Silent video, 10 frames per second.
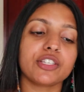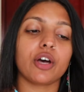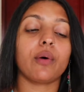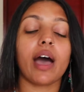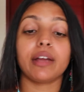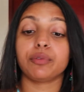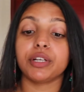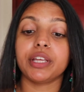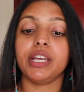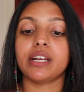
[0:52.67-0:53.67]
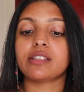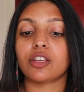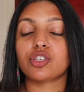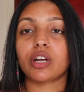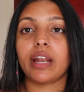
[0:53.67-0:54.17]
So I really need a
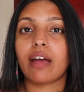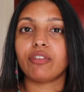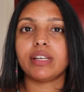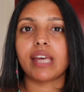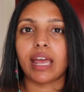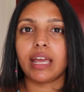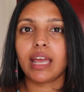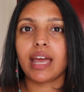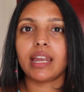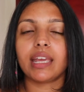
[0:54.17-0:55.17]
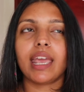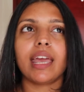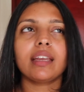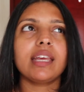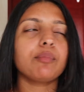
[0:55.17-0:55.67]
sunscreen every day and I
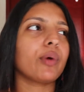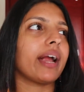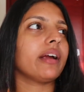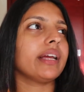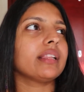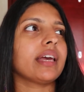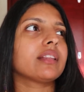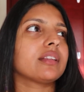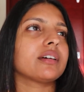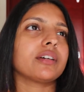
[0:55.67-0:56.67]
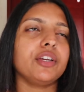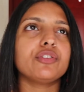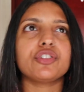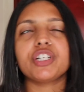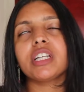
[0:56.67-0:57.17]
can't keep wearing like the
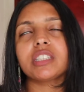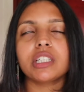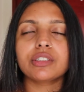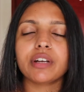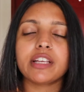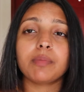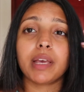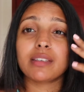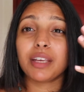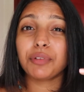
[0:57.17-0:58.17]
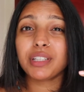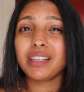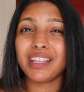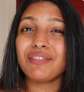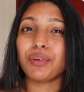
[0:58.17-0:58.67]
Neutrogena sunscreens because they really
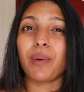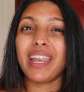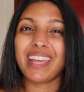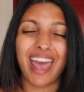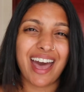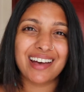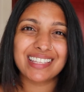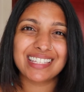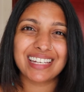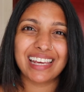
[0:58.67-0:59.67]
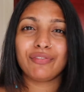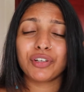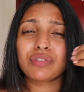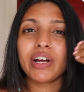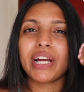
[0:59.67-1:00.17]
leave a white cast. It
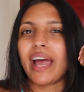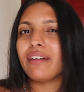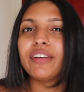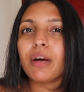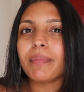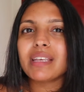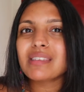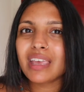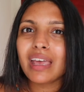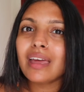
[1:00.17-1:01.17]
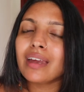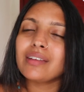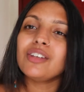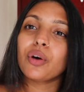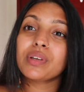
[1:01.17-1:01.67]
feels very heavy on my skin. I
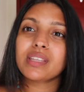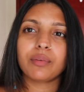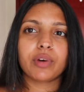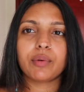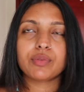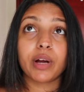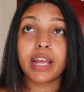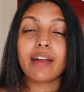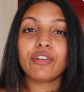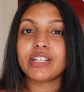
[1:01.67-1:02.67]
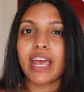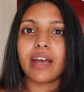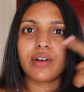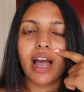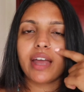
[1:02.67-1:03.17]
noticed that when I was wearing it every day,
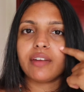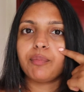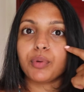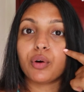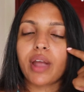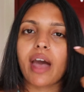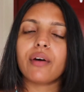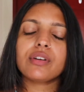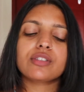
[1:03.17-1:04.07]
it kind of broke out.